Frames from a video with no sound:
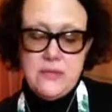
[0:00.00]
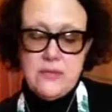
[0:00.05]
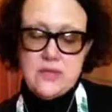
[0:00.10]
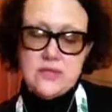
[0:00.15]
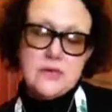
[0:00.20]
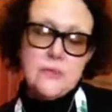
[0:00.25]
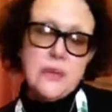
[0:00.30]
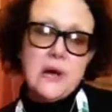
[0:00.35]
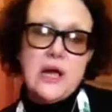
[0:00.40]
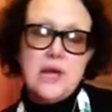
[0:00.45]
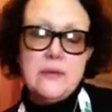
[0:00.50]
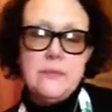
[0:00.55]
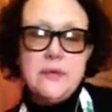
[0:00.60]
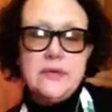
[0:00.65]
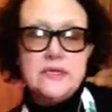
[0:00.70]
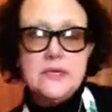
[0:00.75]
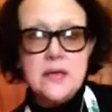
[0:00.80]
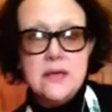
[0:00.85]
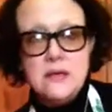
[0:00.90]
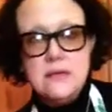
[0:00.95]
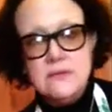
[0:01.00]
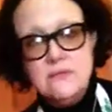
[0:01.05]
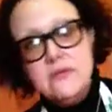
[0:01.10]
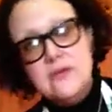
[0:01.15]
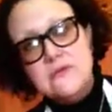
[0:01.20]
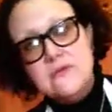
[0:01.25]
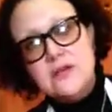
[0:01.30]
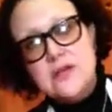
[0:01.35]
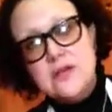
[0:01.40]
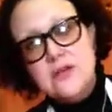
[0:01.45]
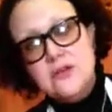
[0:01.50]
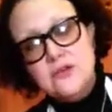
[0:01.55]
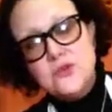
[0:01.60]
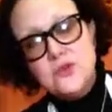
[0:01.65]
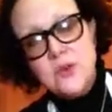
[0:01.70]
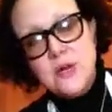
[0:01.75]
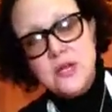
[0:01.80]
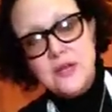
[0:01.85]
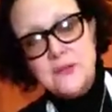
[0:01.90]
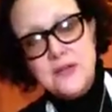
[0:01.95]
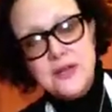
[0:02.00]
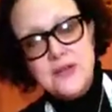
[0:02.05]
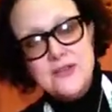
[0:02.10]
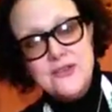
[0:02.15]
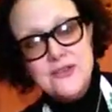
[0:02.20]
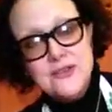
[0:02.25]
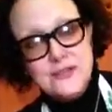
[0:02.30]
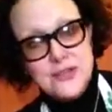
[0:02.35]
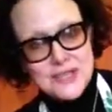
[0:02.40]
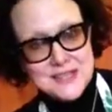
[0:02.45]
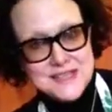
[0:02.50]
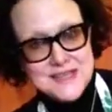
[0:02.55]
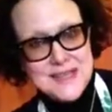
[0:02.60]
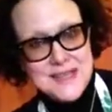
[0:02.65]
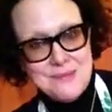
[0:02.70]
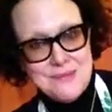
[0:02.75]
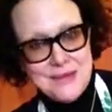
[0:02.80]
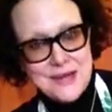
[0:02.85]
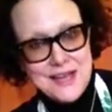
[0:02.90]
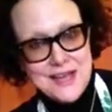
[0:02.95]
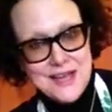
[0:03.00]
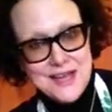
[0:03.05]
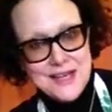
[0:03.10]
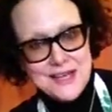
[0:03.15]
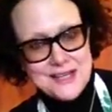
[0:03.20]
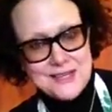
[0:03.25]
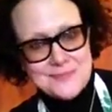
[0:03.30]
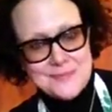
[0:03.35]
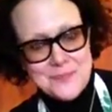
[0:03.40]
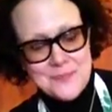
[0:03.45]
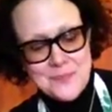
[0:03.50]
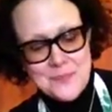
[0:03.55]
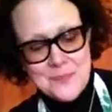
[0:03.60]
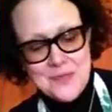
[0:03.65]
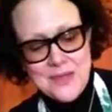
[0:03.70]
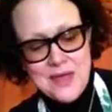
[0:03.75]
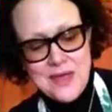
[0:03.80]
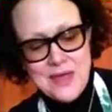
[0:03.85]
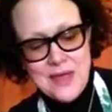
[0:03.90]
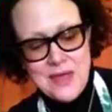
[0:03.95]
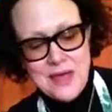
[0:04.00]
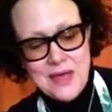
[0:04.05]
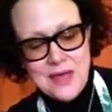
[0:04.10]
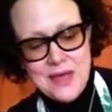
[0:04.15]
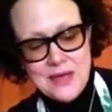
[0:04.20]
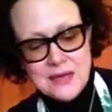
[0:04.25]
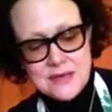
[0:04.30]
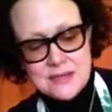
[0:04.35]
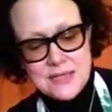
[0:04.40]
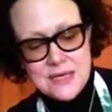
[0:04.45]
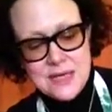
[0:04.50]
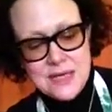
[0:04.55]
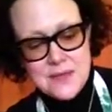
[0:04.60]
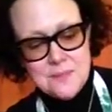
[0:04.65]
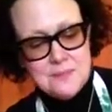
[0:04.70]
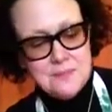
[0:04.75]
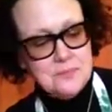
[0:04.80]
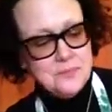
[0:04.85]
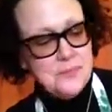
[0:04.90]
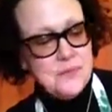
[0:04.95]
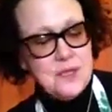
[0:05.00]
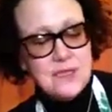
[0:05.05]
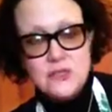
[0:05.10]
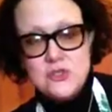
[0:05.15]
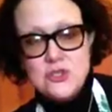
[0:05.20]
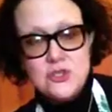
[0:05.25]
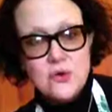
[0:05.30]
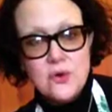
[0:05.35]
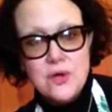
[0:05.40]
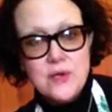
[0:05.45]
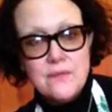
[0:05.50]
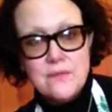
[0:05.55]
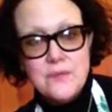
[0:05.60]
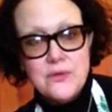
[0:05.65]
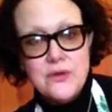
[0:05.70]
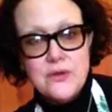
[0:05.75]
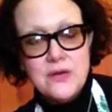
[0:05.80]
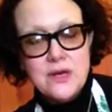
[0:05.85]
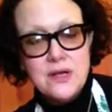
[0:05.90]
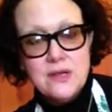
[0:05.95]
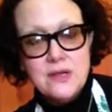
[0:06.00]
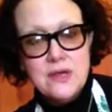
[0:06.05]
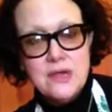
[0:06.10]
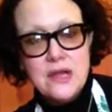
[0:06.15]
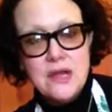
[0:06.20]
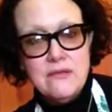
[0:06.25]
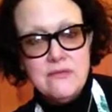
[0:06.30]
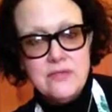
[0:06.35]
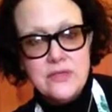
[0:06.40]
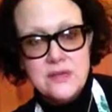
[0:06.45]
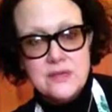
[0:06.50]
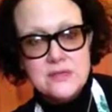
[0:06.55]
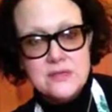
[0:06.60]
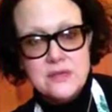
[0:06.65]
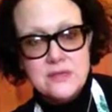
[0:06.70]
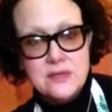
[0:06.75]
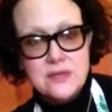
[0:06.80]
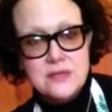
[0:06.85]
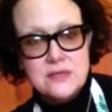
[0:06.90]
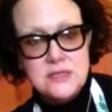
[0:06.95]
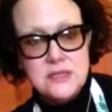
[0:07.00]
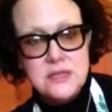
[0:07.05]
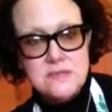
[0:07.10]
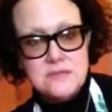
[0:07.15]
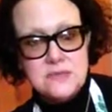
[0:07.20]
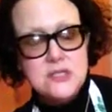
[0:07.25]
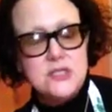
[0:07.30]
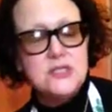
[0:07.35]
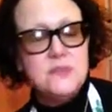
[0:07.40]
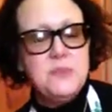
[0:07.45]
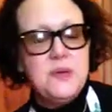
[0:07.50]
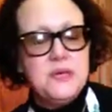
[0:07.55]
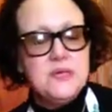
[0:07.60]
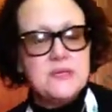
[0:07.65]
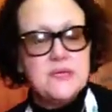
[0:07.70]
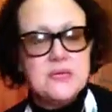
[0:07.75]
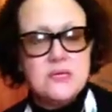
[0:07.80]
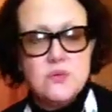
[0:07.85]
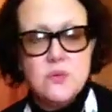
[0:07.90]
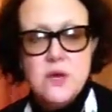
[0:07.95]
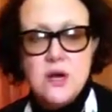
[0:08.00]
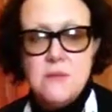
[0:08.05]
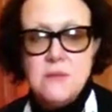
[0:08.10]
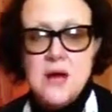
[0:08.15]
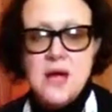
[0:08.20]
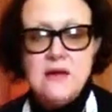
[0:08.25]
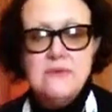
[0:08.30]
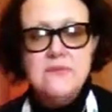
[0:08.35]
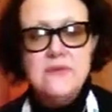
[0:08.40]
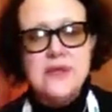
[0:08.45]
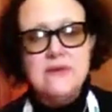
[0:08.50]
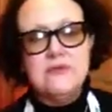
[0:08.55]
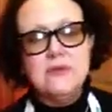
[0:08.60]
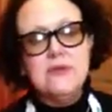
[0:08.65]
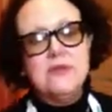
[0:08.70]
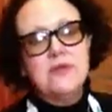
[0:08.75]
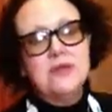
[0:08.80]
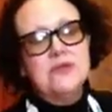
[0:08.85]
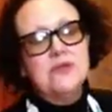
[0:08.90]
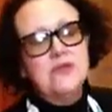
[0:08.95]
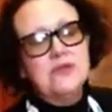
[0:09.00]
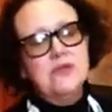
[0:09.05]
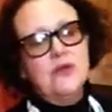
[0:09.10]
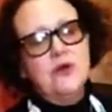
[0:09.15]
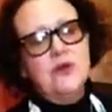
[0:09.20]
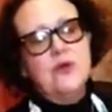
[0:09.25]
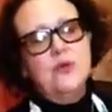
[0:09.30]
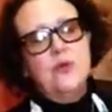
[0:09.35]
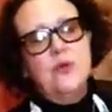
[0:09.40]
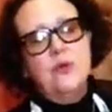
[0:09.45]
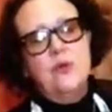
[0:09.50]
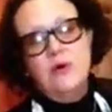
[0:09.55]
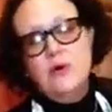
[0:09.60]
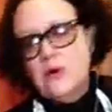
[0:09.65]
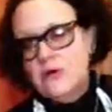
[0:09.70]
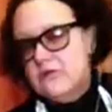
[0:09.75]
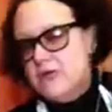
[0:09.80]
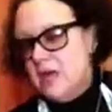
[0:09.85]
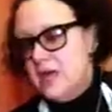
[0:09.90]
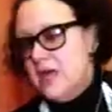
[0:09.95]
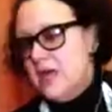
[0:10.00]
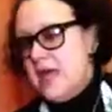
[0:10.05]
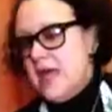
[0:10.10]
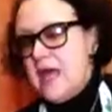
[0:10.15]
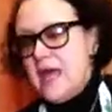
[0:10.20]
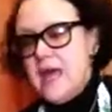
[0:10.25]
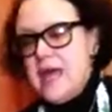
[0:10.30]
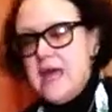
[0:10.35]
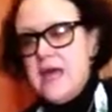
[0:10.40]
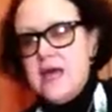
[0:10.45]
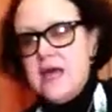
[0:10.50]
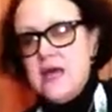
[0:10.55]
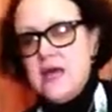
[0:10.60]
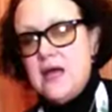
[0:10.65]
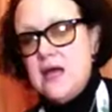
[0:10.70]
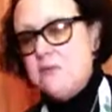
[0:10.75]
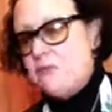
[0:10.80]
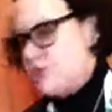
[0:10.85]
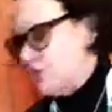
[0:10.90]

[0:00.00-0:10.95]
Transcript: this will probably be done in 15 to 20 minutes. So just keep an eye on it and enjoy. You're going to love this. Deep dish pizza is one of my favorite things in the whole world, and I'm